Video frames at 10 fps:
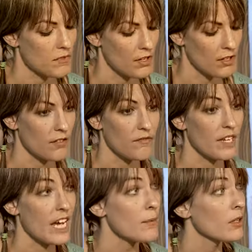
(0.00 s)

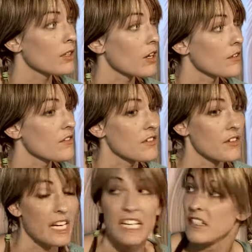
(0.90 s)
The tablecloths
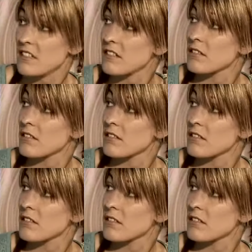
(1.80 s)
are neat.